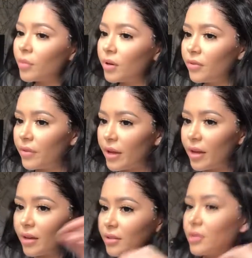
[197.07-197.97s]

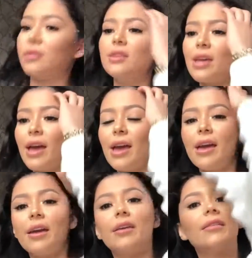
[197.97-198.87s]
Perfect.
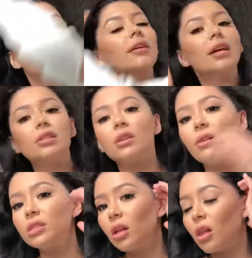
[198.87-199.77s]
Yay. Okay, so
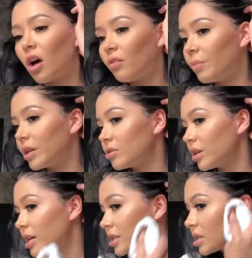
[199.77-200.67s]
now it's all off, but as you
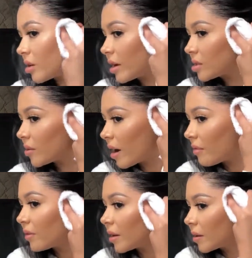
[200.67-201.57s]
guys can tell, I still
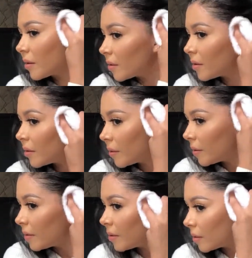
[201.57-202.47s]
have like
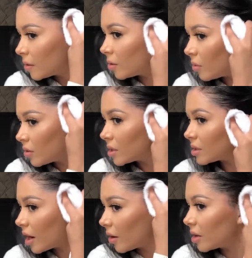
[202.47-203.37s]
glue on
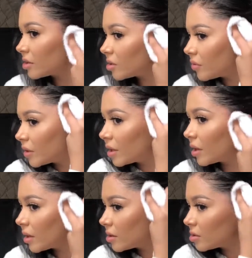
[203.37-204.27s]
these areas over
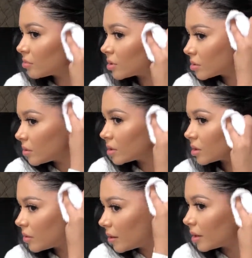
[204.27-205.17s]
here, so I'm just going to
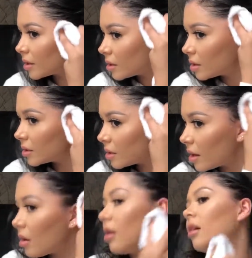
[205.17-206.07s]
go ahead and clean
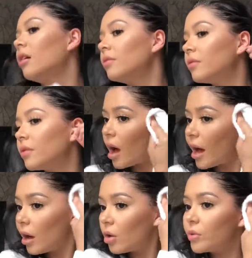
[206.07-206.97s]
that off.
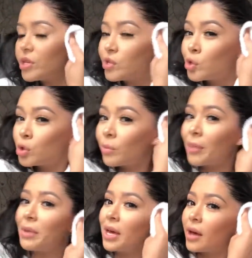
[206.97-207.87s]
I always do my
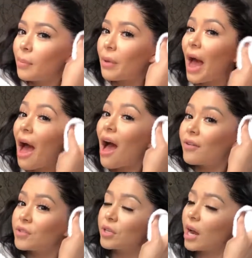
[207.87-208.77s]
makeup
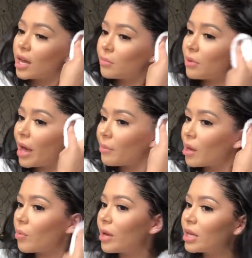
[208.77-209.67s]
after I apply
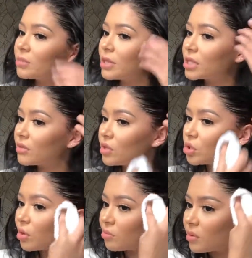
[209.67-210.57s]
my wigs, because if you
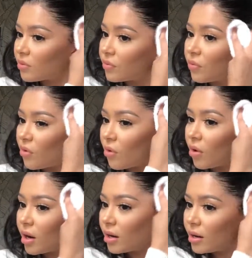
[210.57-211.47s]
do it
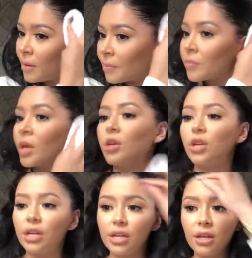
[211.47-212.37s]
before,
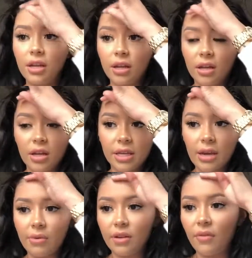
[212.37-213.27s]
you're gonna
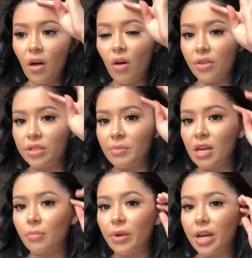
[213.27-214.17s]
get rid of all this
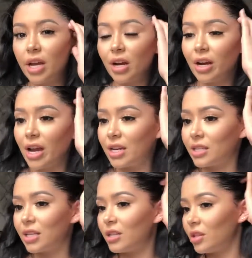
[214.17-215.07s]
makeup right here and
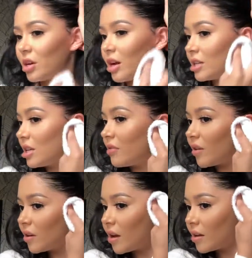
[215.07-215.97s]
it's gonna look
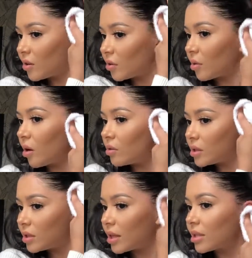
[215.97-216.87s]
uneven and
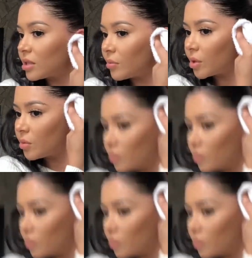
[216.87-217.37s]
gross, and that's not what